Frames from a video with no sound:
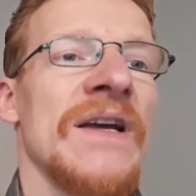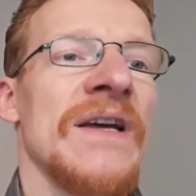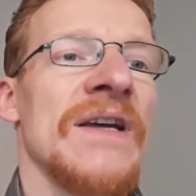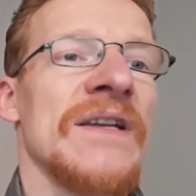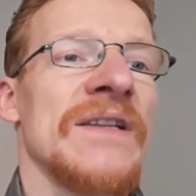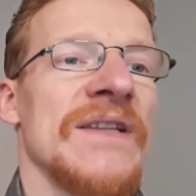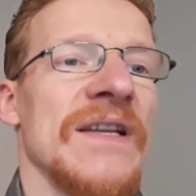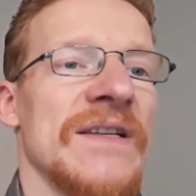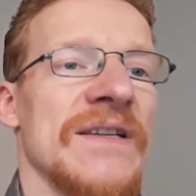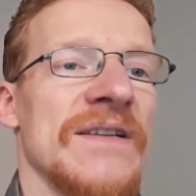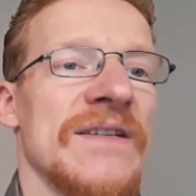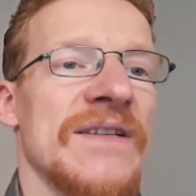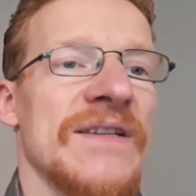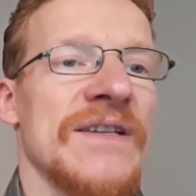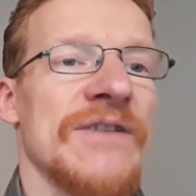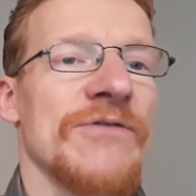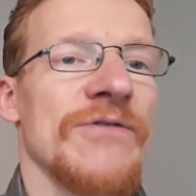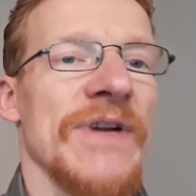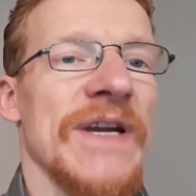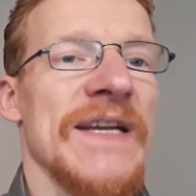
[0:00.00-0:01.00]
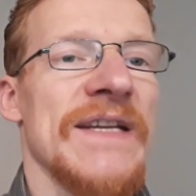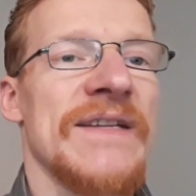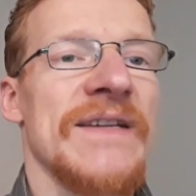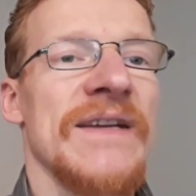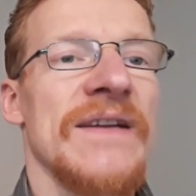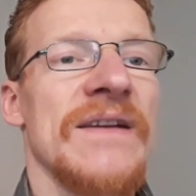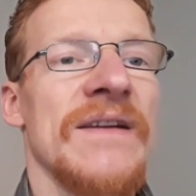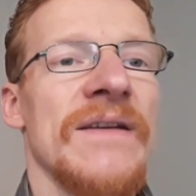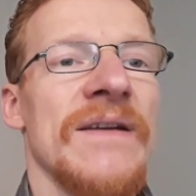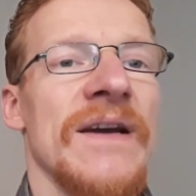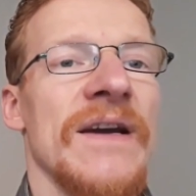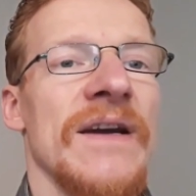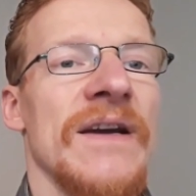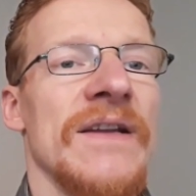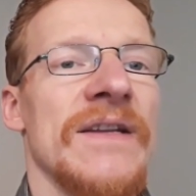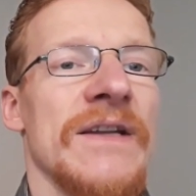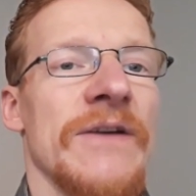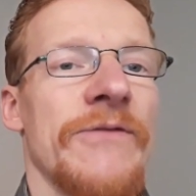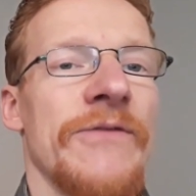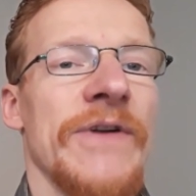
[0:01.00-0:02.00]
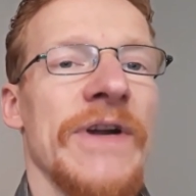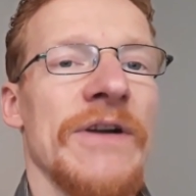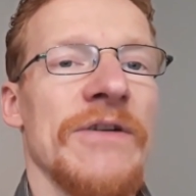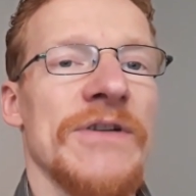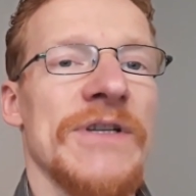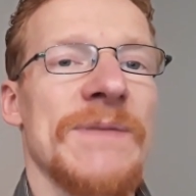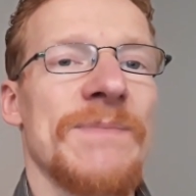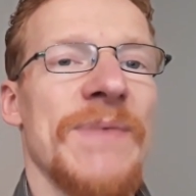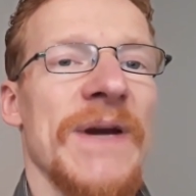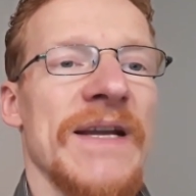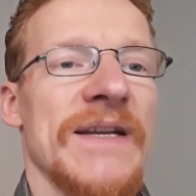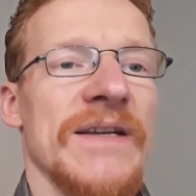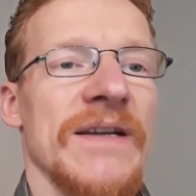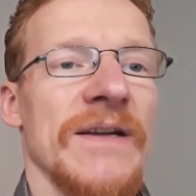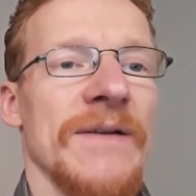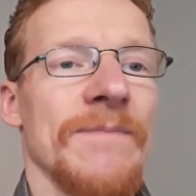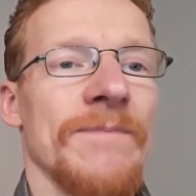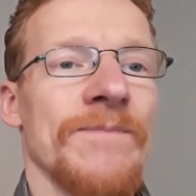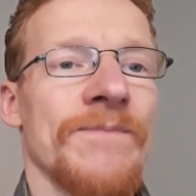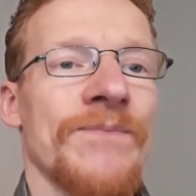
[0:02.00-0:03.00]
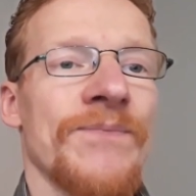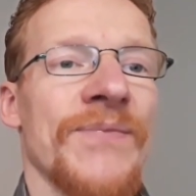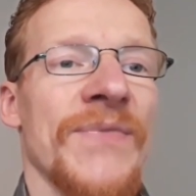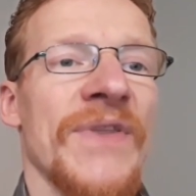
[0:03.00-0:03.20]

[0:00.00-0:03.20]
that is creating an interference pattern.